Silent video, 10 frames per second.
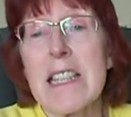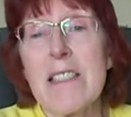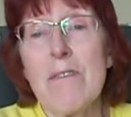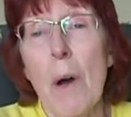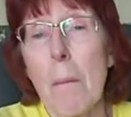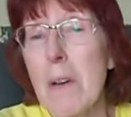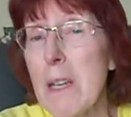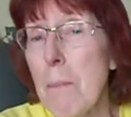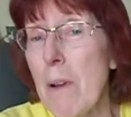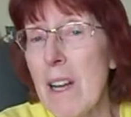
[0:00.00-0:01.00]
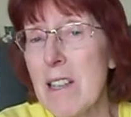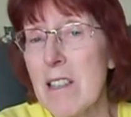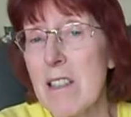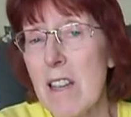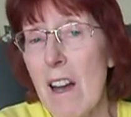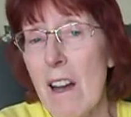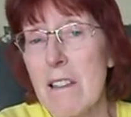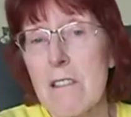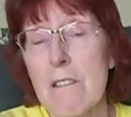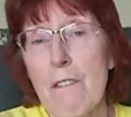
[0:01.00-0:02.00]
Not many places
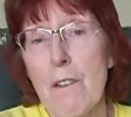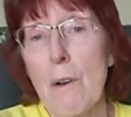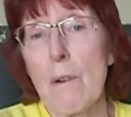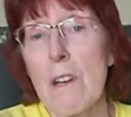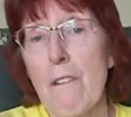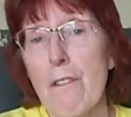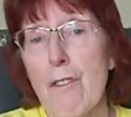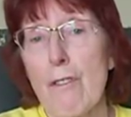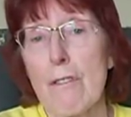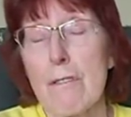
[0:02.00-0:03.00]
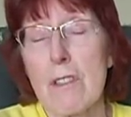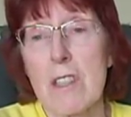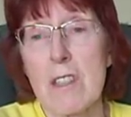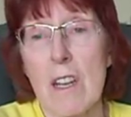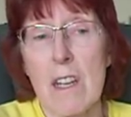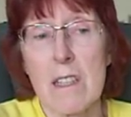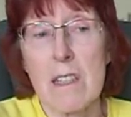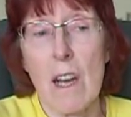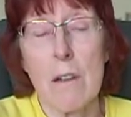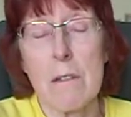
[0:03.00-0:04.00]
had forklift trucks,
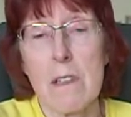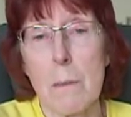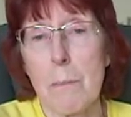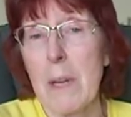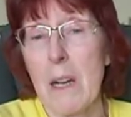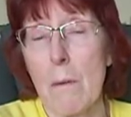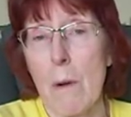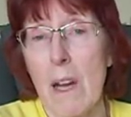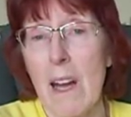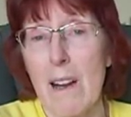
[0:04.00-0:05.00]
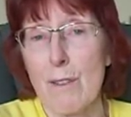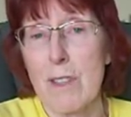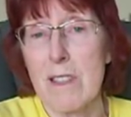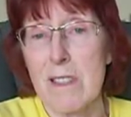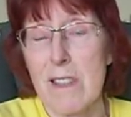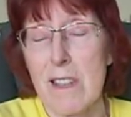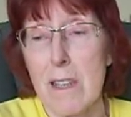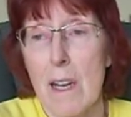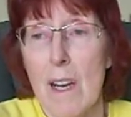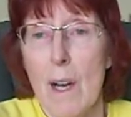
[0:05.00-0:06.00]
and only the bigger warehouses did.
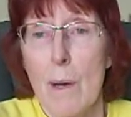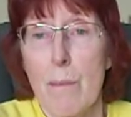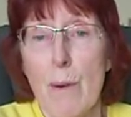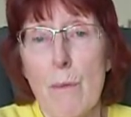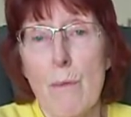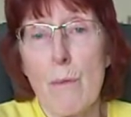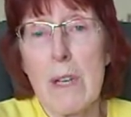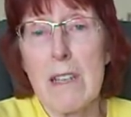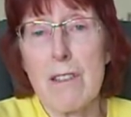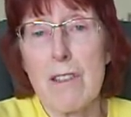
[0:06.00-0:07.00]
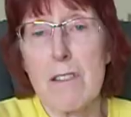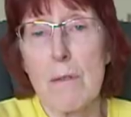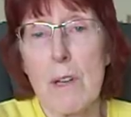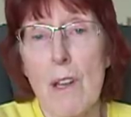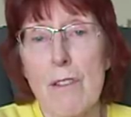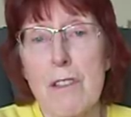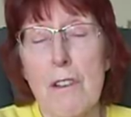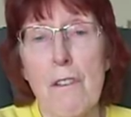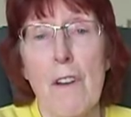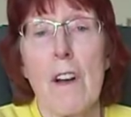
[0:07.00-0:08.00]
But we used to do a lot
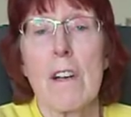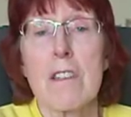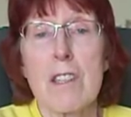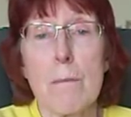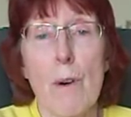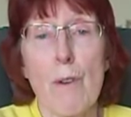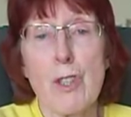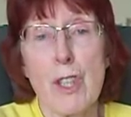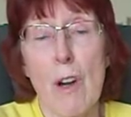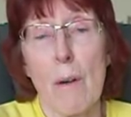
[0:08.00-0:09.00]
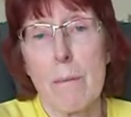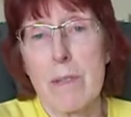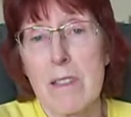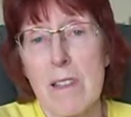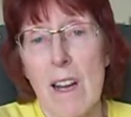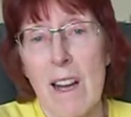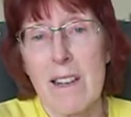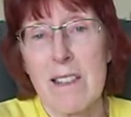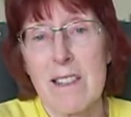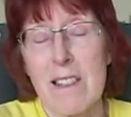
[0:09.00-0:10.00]
of small shops
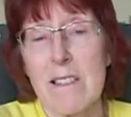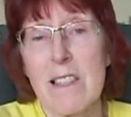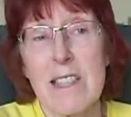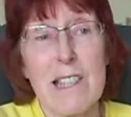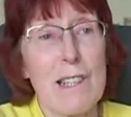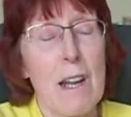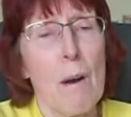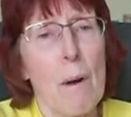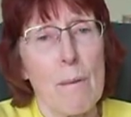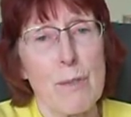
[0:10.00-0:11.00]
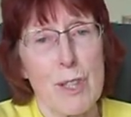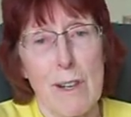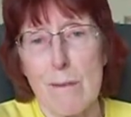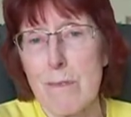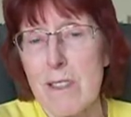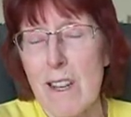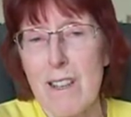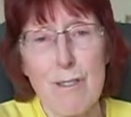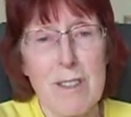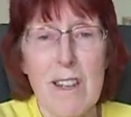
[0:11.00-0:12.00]
and little co-op shops. They
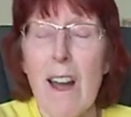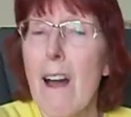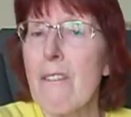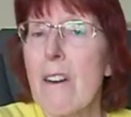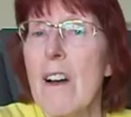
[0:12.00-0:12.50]
used to have